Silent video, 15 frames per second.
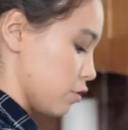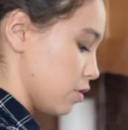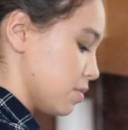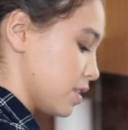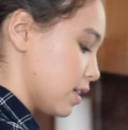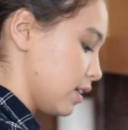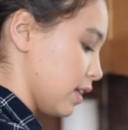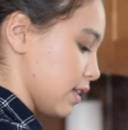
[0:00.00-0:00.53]
So I'm
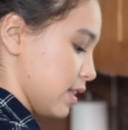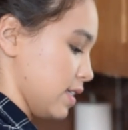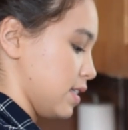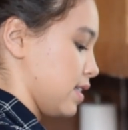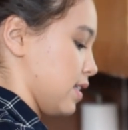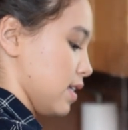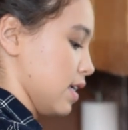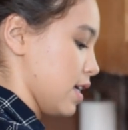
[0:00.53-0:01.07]
just gonna let these
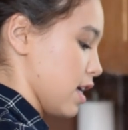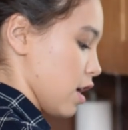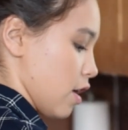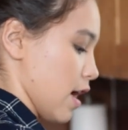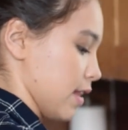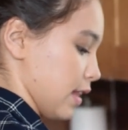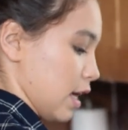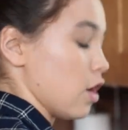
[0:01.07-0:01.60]
sit here
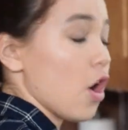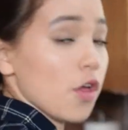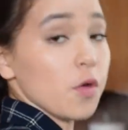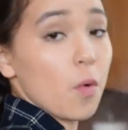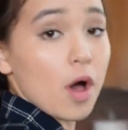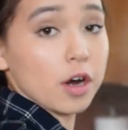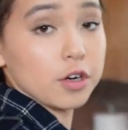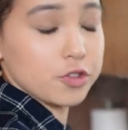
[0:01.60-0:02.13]
and let all the
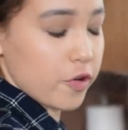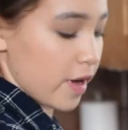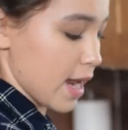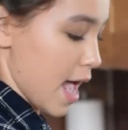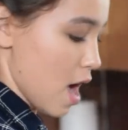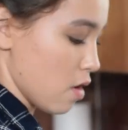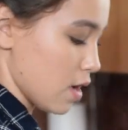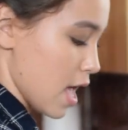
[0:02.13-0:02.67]
water drain
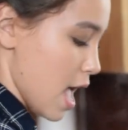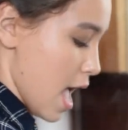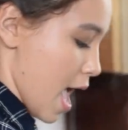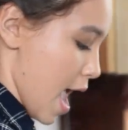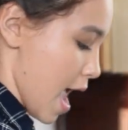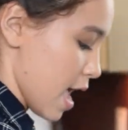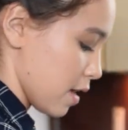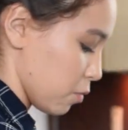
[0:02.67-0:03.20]
out
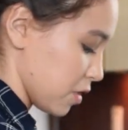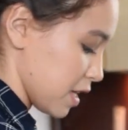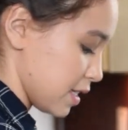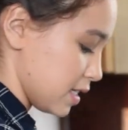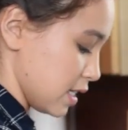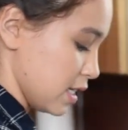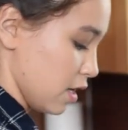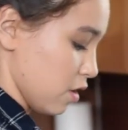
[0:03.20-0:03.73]
and when they
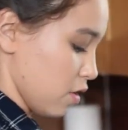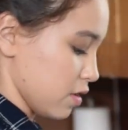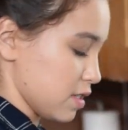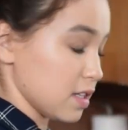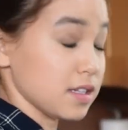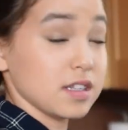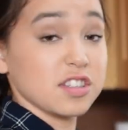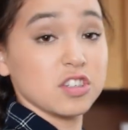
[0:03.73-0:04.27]
sit here,
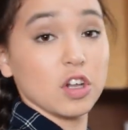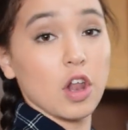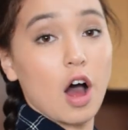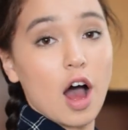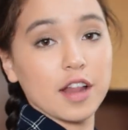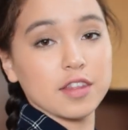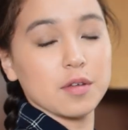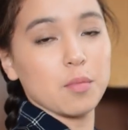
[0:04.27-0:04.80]
since it's still
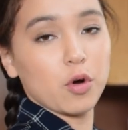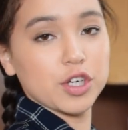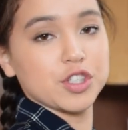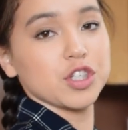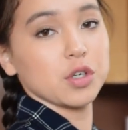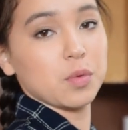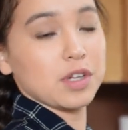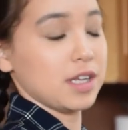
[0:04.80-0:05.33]
hot, the
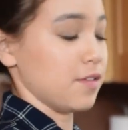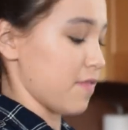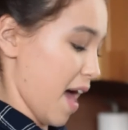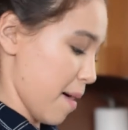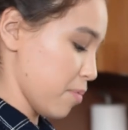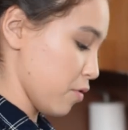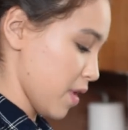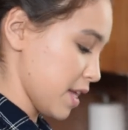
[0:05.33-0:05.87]
moisture will
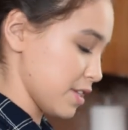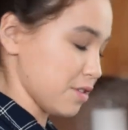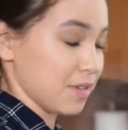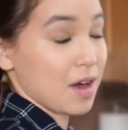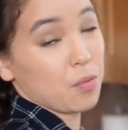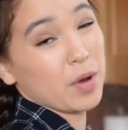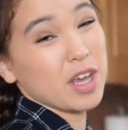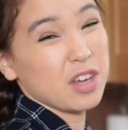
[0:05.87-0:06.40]
evaporate, so
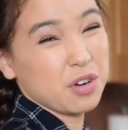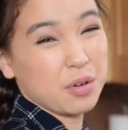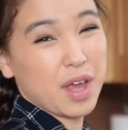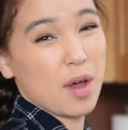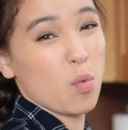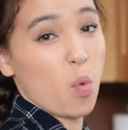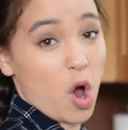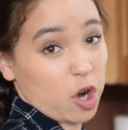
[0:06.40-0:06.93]
that way you don't
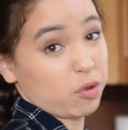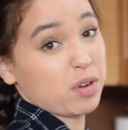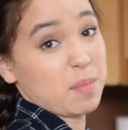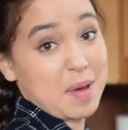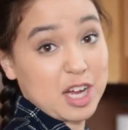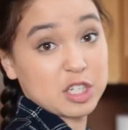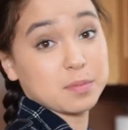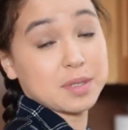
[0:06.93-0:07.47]
get watery
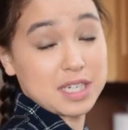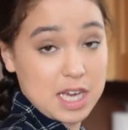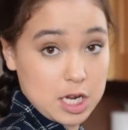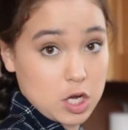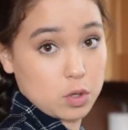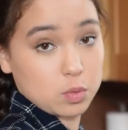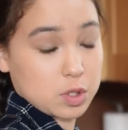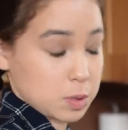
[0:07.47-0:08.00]
mashed
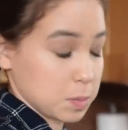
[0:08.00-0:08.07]
potatoes.